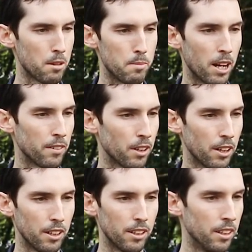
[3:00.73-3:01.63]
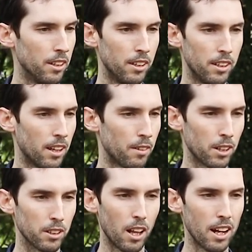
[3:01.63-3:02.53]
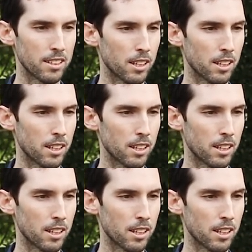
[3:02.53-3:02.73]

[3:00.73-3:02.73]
but I've got a I've got clients